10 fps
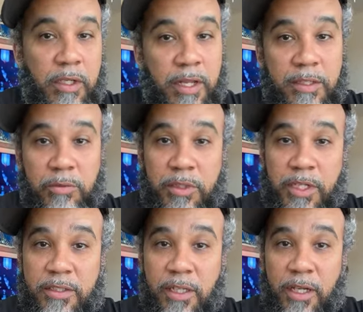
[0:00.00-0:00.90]
That's what
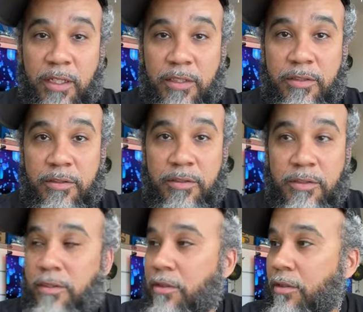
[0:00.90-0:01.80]
they say.
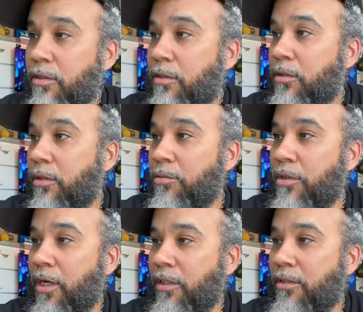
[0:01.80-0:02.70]
I'm
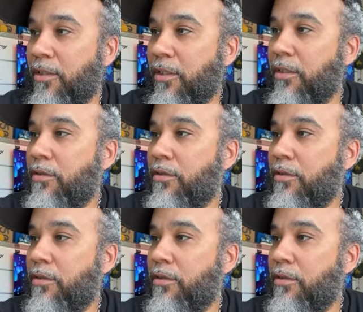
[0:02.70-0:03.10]
trying to see.